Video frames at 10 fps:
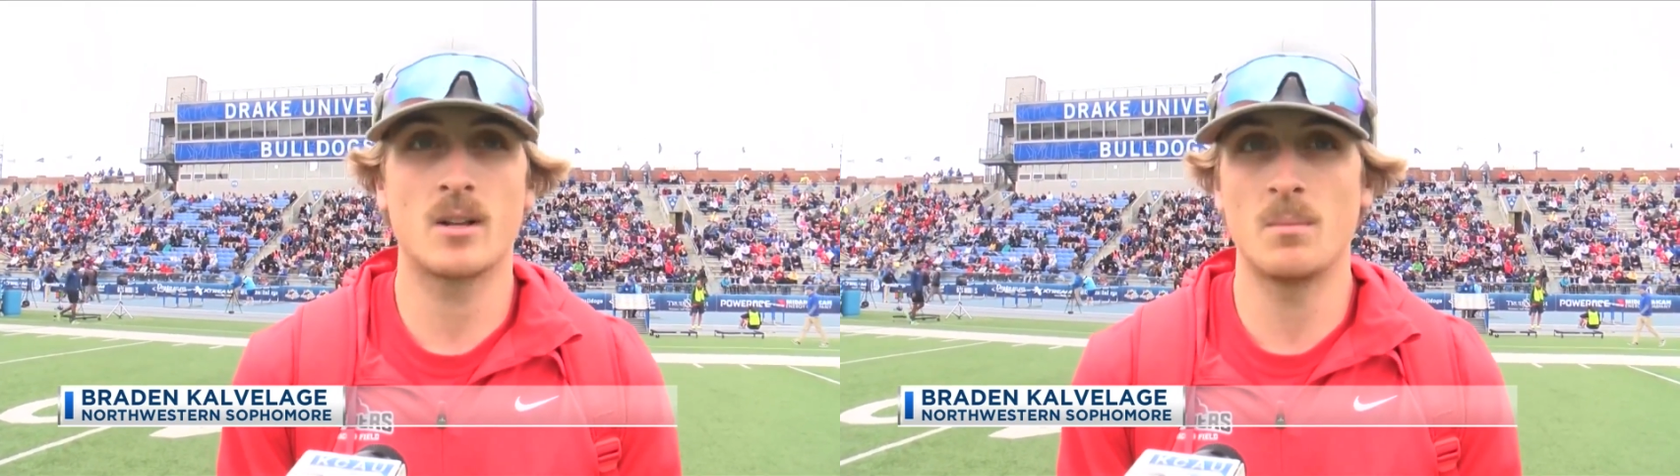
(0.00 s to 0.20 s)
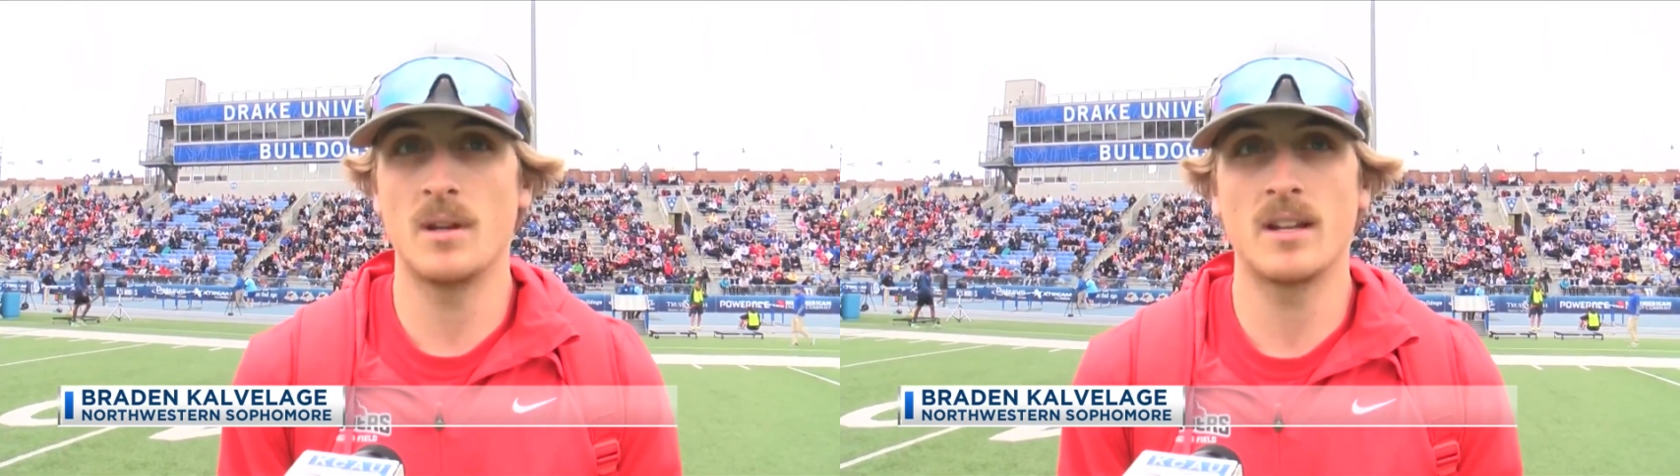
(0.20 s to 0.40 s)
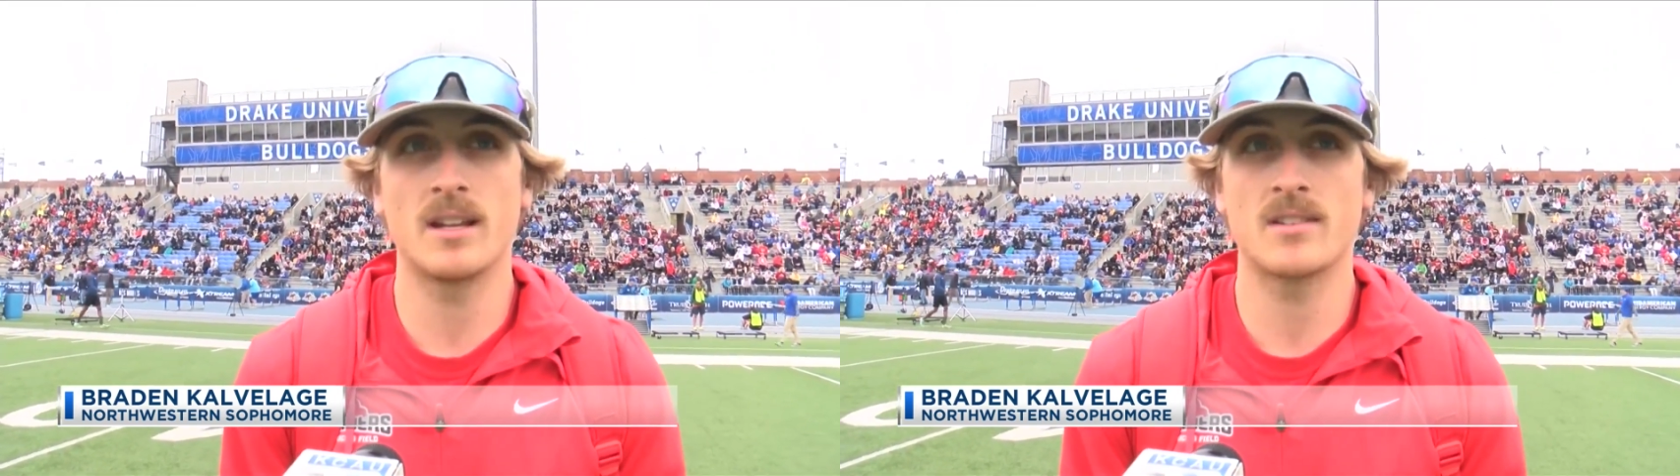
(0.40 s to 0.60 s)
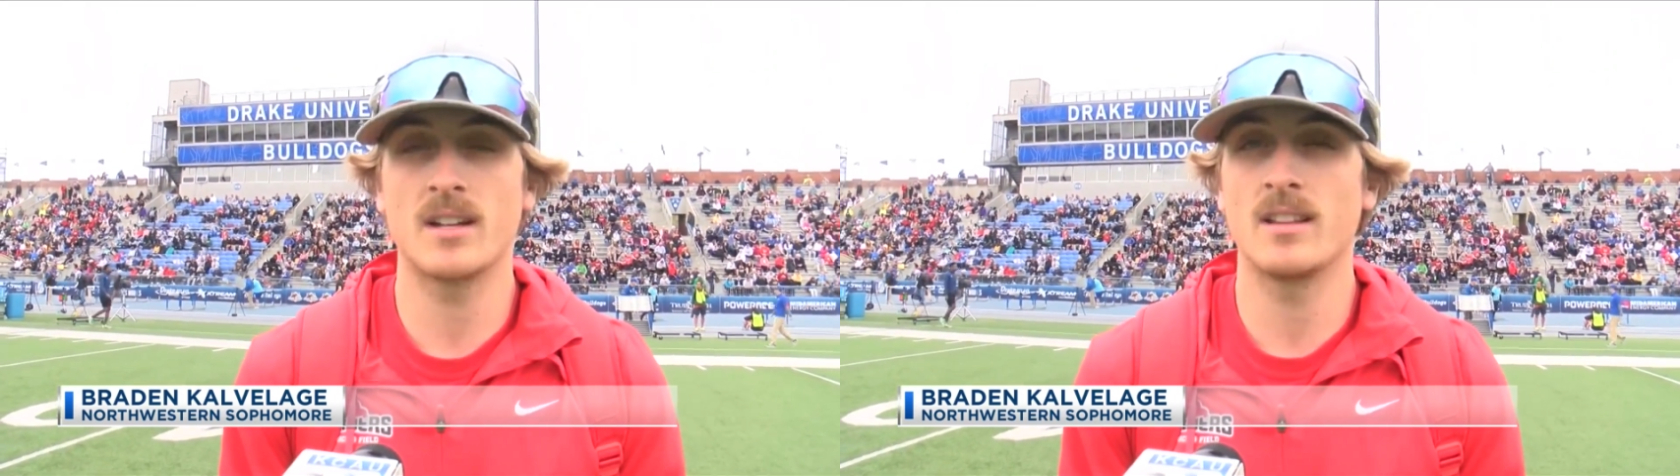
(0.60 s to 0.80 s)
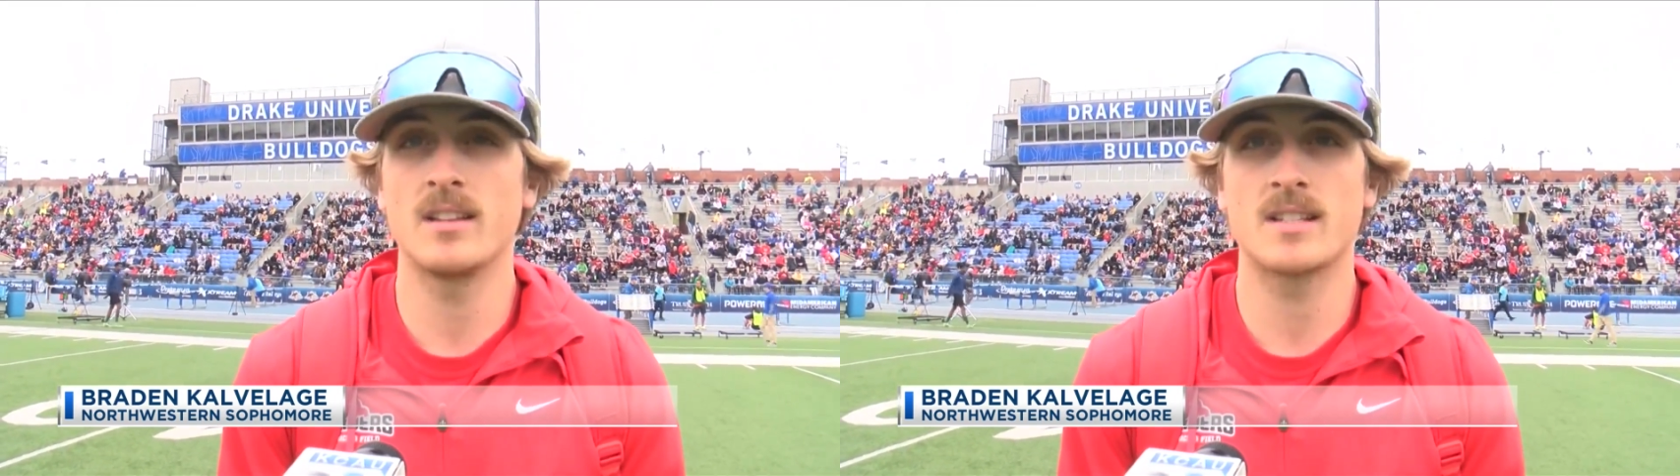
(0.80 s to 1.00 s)
compete against
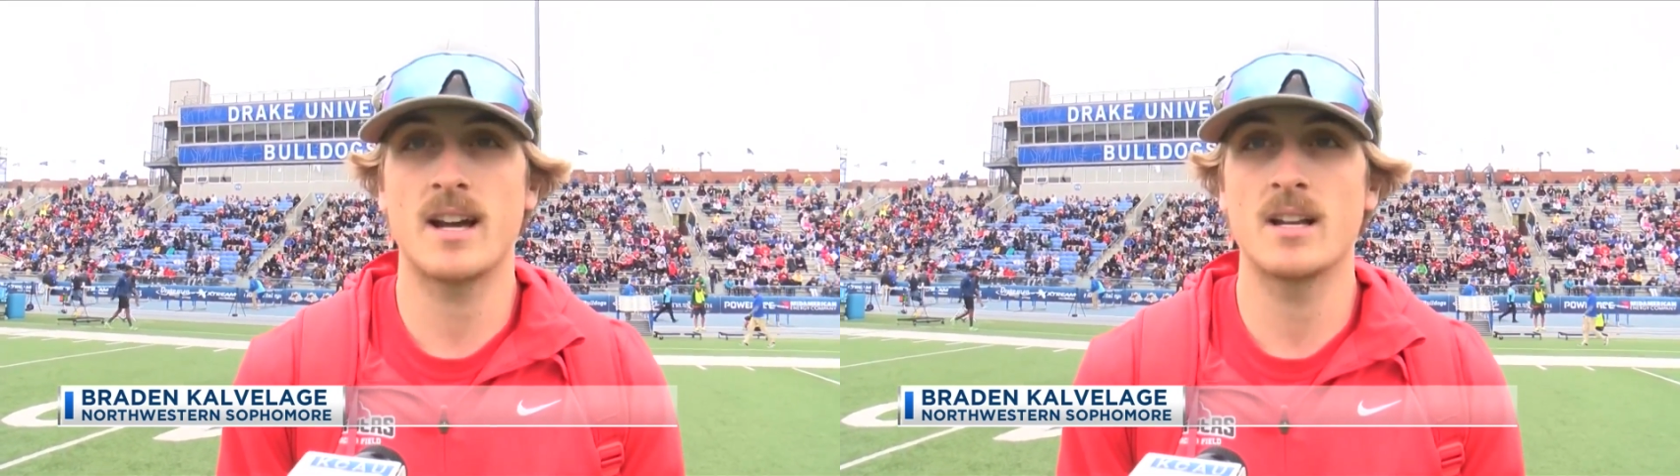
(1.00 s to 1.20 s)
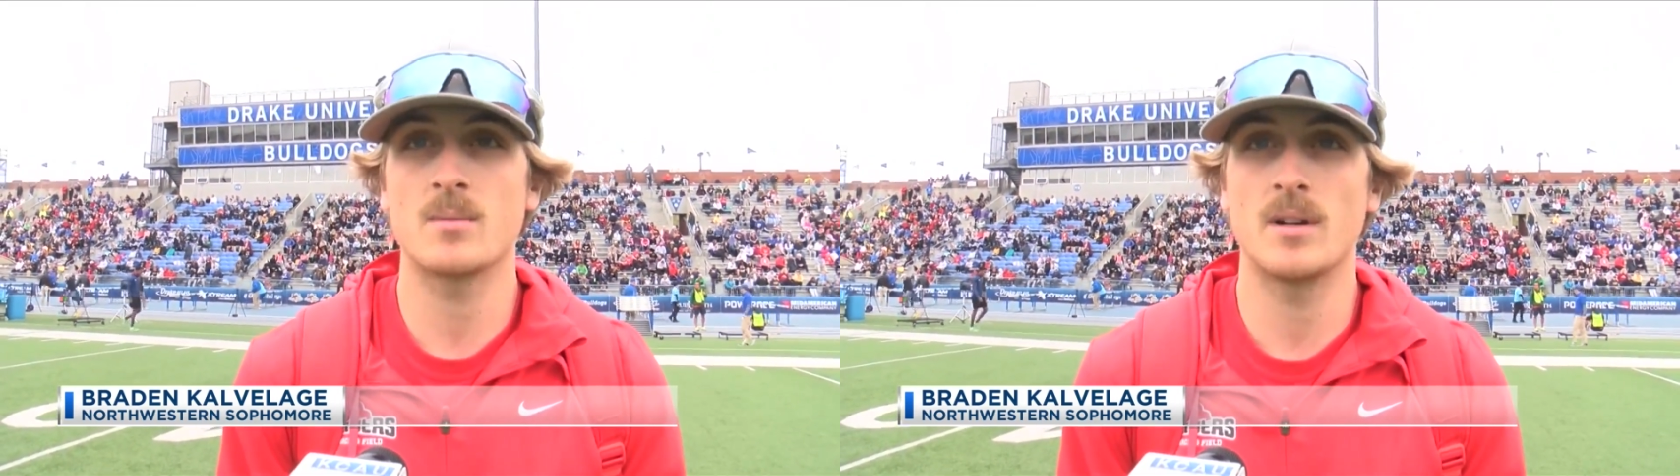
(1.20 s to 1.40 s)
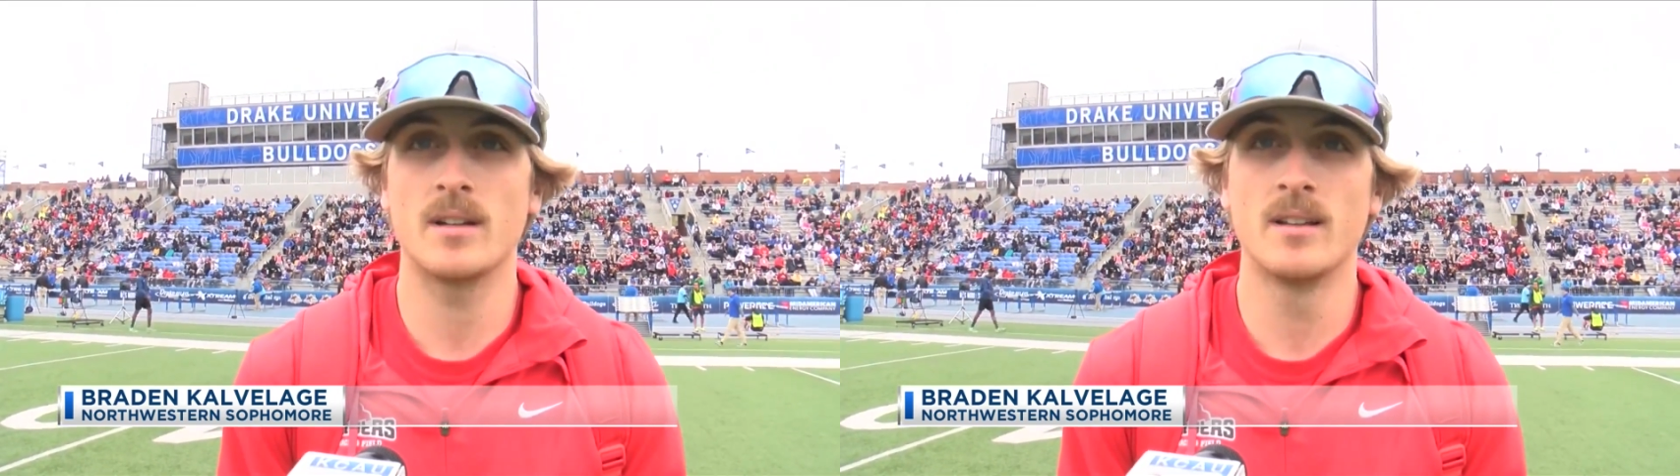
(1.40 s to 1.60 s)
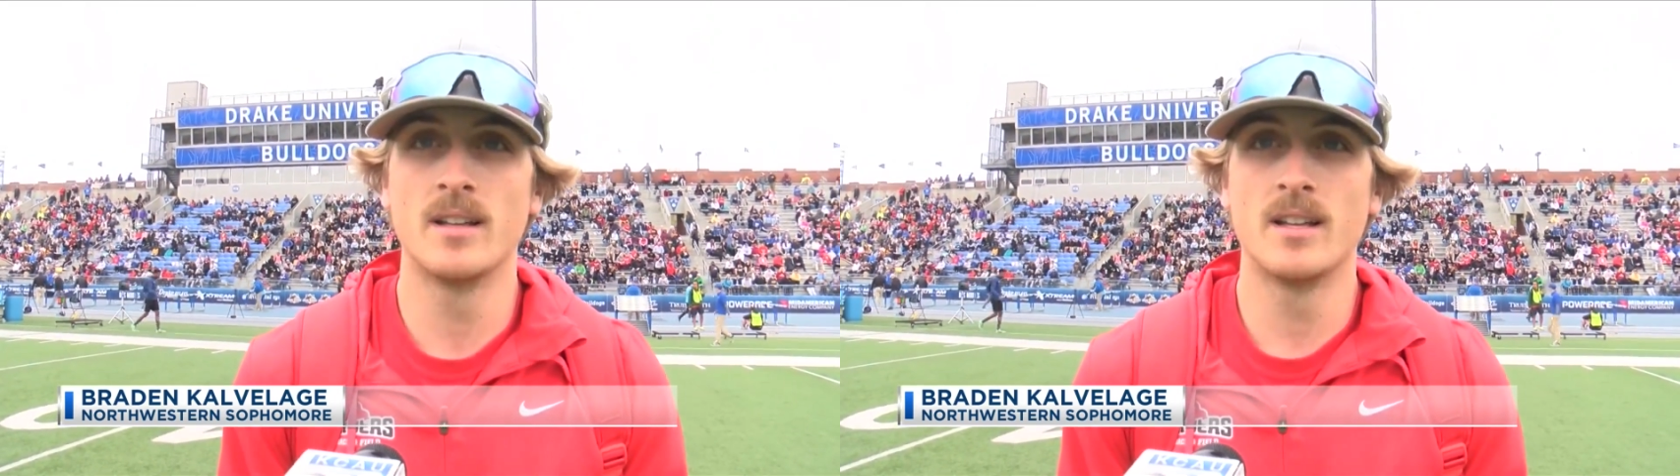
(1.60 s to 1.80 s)
any of these guys, but